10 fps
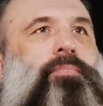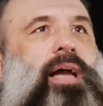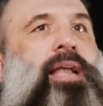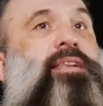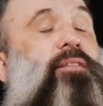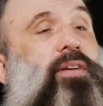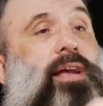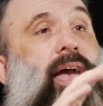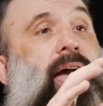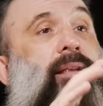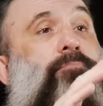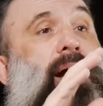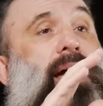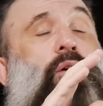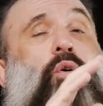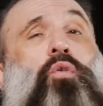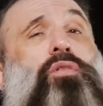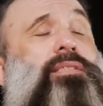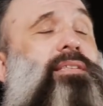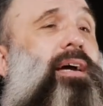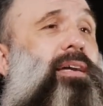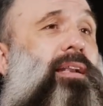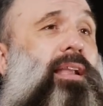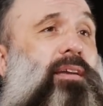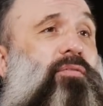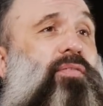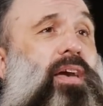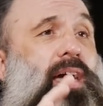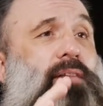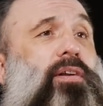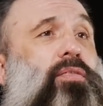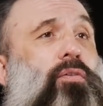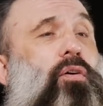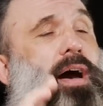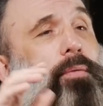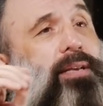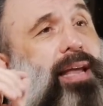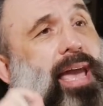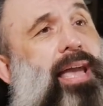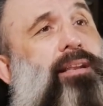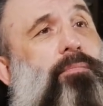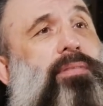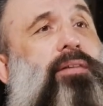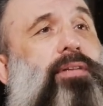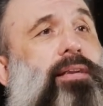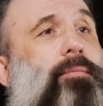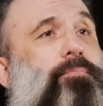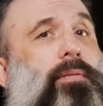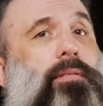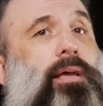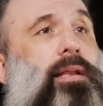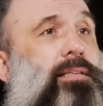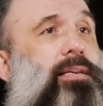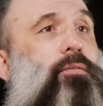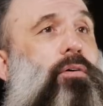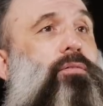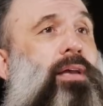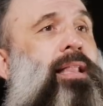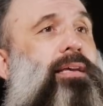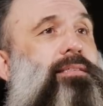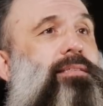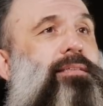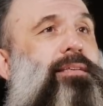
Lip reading: I never in my whole entire life ever thought I would end up living in a town called Alice.